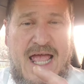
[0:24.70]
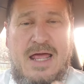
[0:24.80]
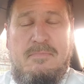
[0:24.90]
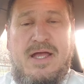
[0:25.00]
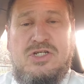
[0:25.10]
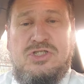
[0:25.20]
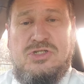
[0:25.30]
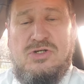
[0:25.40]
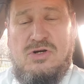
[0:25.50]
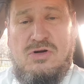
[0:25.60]
and make
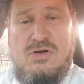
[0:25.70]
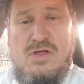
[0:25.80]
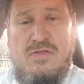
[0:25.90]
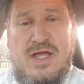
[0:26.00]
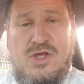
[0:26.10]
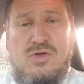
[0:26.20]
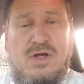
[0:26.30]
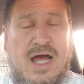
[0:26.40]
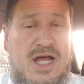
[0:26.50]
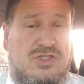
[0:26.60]
sure that you
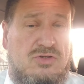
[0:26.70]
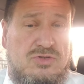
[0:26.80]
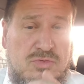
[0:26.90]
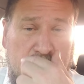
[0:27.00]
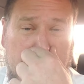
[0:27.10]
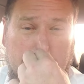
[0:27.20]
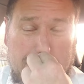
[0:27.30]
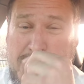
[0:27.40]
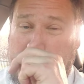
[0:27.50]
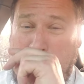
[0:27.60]
guys are doing the
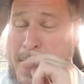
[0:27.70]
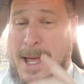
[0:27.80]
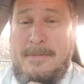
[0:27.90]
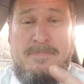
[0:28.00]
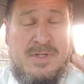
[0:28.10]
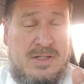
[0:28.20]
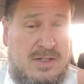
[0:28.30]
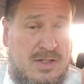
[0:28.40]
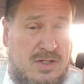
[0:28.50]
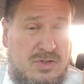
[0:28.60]
best you can
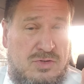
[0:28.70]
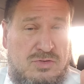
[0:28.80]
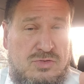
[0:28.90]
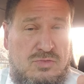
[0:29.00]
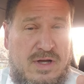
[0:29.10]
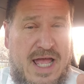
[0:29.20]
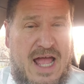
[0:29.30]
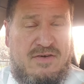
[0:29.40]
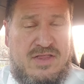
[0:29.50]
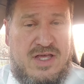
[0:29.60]
to do
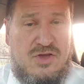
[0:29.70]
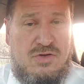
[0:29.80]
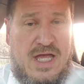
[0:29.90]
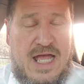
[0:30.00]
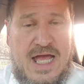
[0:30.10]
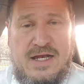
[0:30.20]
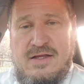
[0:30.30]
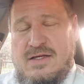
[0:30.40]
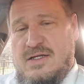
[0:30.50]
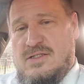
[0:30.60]
everything you can
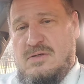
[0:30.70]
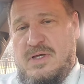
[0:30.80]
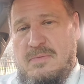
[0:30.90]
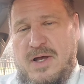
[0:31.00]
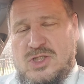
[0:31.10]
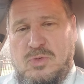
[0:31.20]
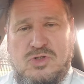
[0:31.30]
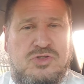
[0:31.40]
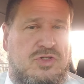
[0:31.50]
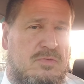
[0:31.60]
to be the best
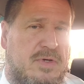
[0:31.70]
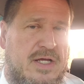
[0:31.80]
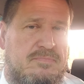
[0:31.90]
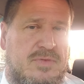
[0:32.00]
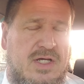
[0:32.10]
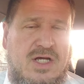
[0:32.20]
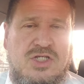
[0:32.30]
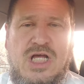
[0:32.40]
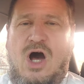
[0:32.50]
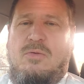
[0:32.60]
person you can be.
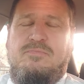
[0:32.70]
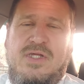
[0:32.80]
So,